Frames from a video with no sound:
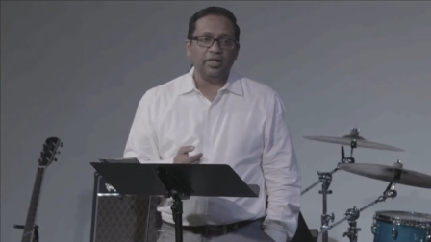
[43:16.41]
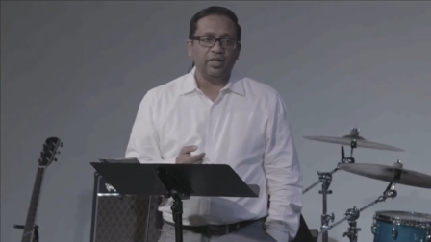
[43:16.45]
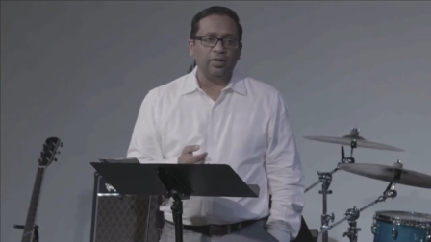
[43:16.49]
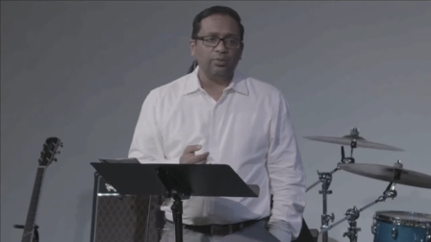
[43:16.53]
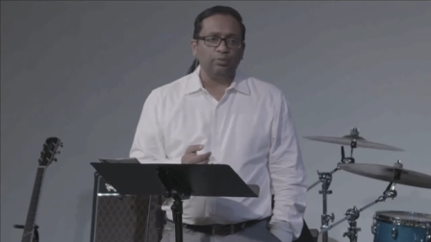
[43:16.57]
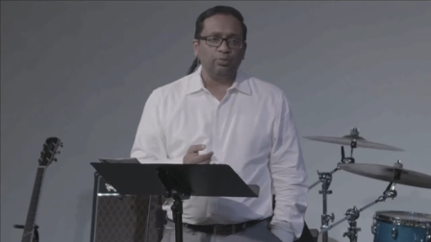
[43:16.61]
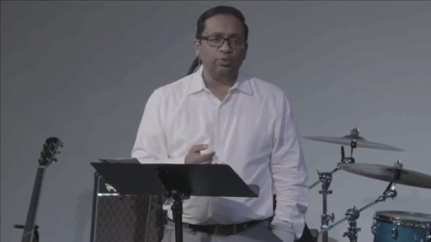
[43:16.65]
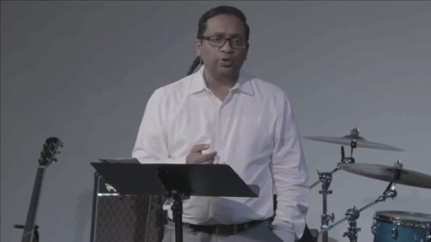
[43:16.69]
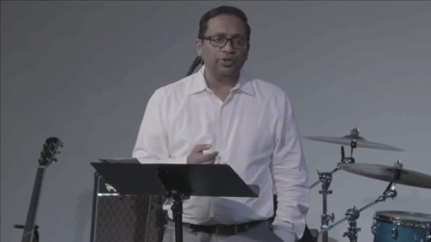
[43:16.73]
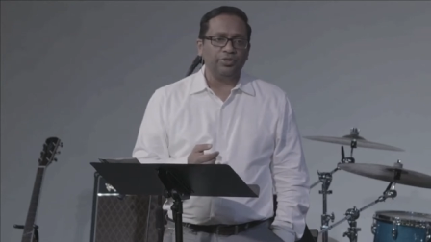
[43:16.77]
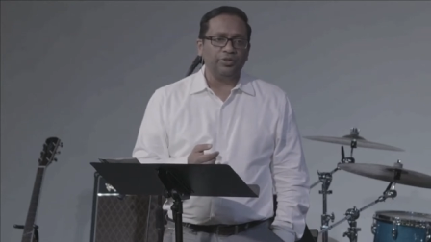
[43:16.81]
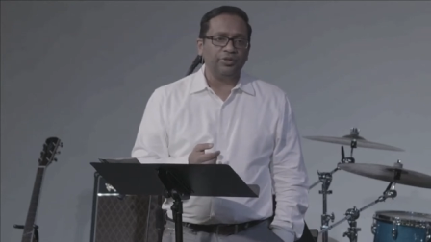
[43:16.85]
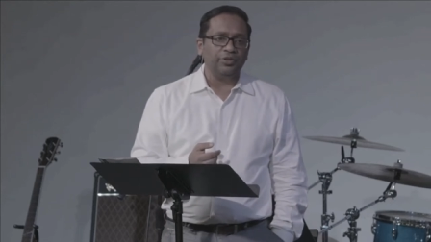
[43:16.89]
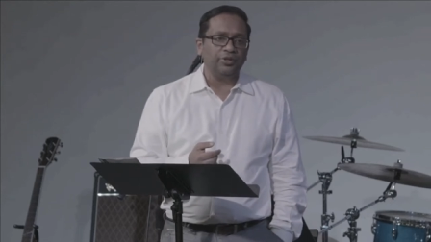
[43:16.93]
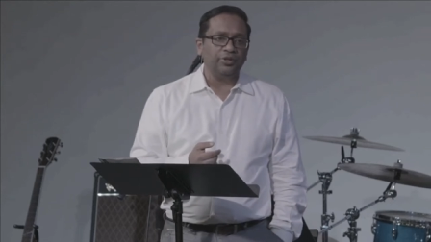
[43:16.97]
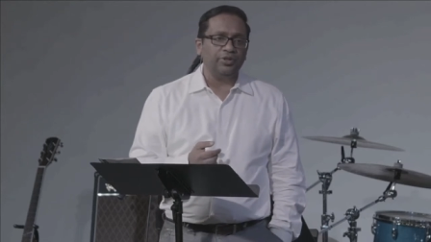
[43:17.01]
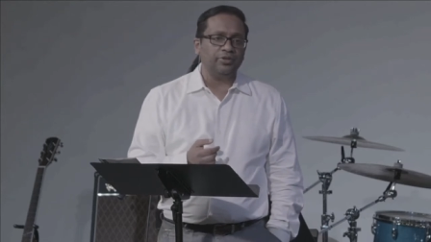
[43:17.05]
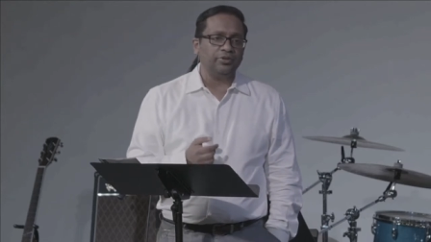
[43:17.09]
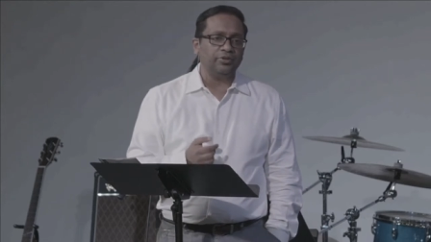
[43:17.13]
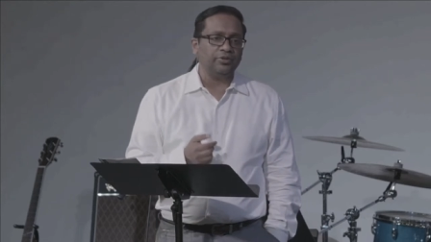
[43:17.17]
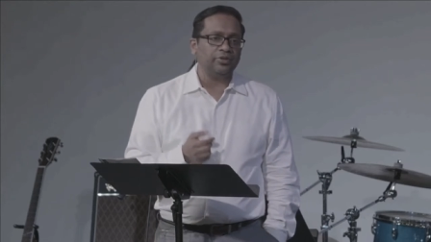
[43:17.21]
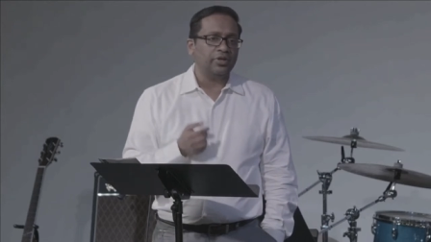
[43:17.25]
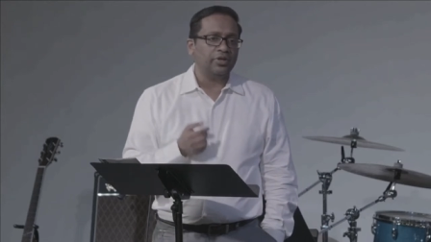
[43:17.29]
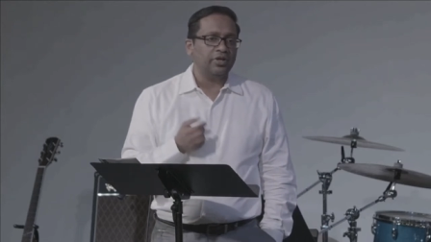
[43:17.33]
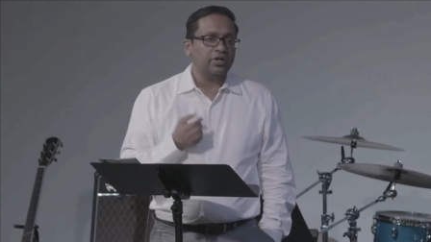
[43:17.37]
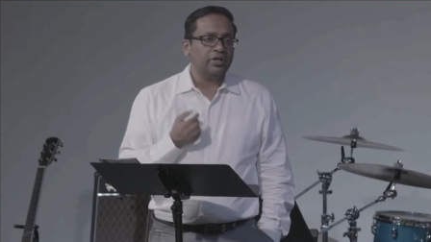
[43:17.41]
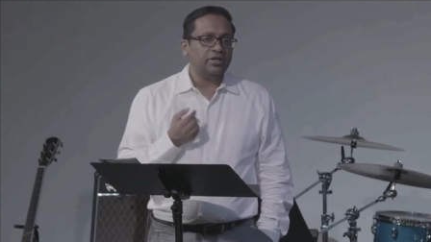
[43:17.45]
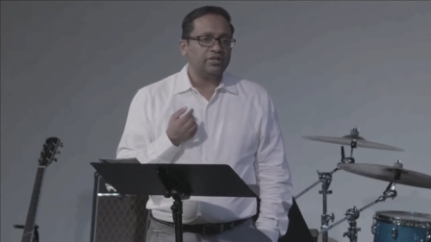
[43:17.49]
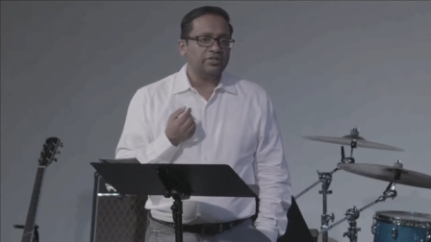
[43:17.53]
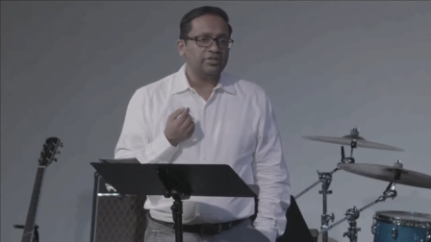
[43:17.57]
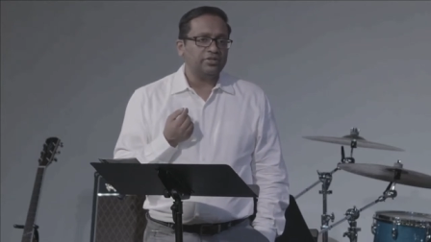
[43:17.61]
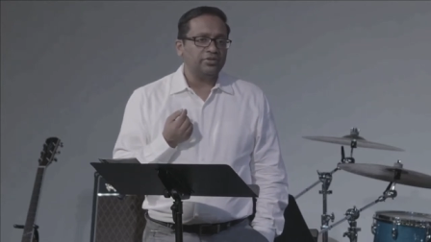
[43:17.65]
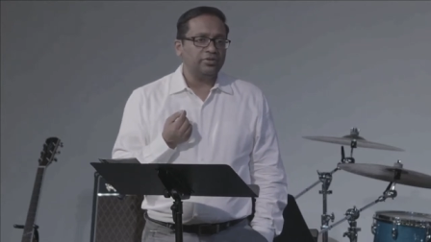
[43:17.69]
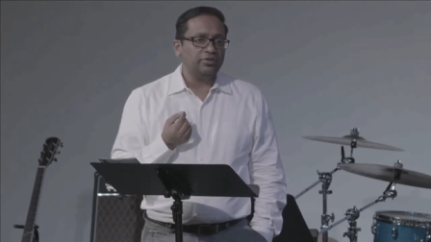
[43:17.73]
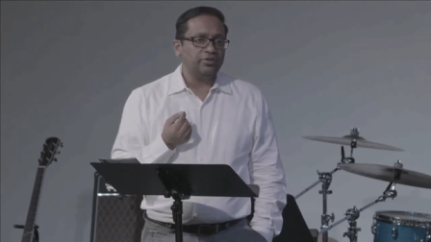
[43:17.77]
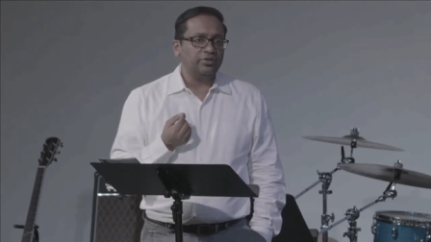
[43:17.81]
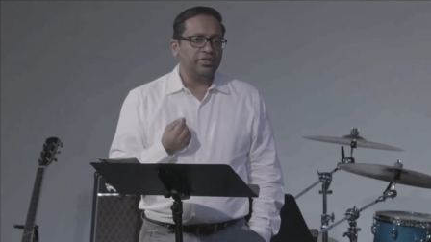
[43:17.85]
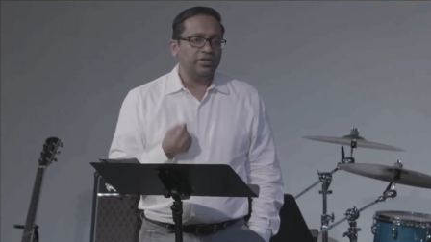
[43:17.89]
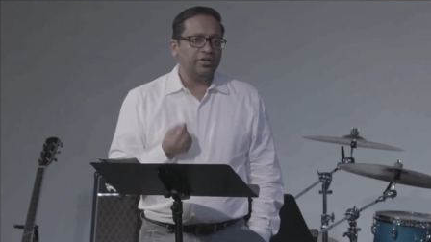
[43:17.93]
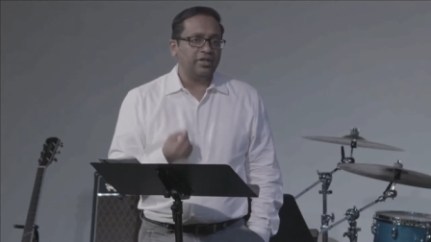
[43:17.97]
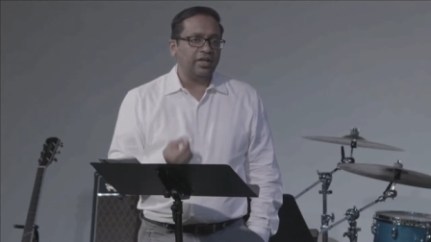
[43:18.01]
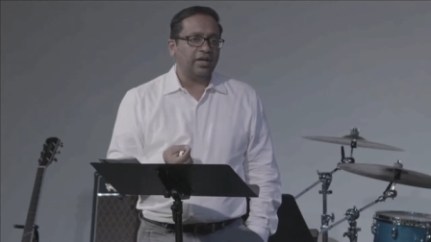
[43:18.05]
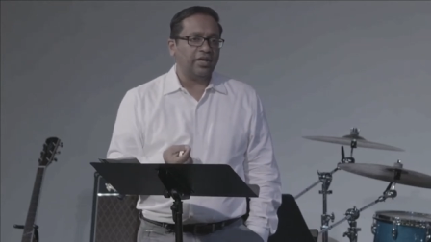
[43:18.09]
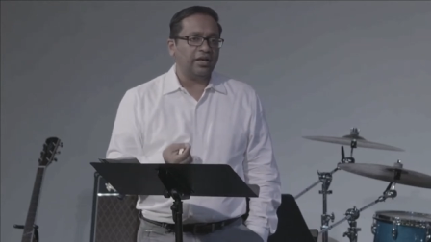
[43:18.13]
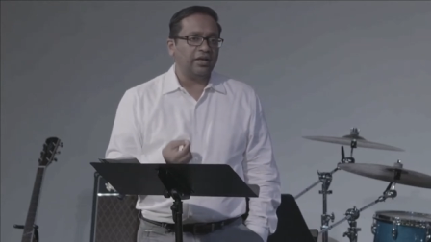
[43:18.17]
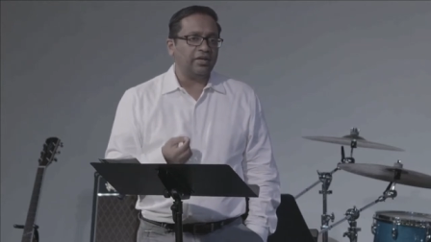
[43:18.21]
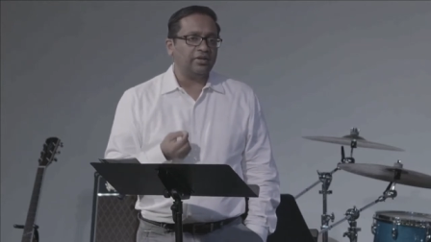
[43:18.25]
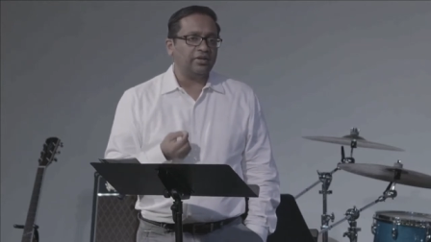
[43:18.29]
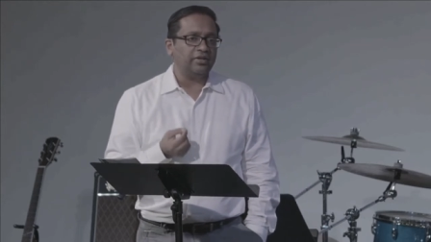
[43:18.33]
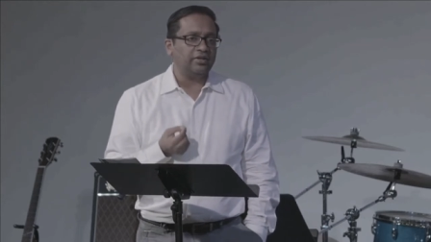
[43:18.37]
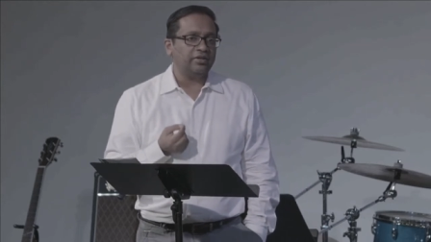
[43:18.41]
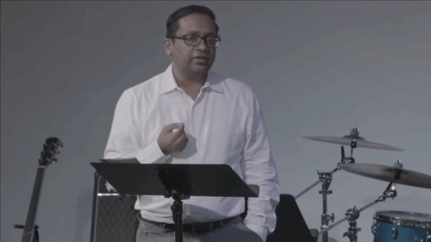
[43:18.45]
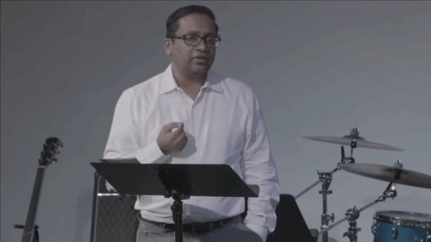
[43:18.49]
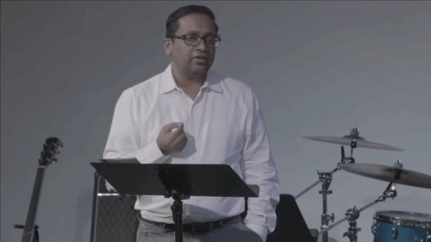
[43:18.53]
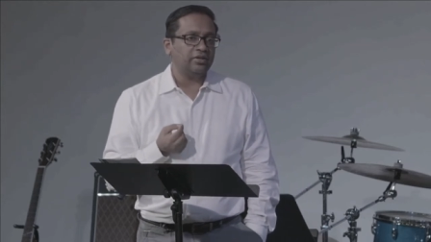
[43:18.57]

am with you till the end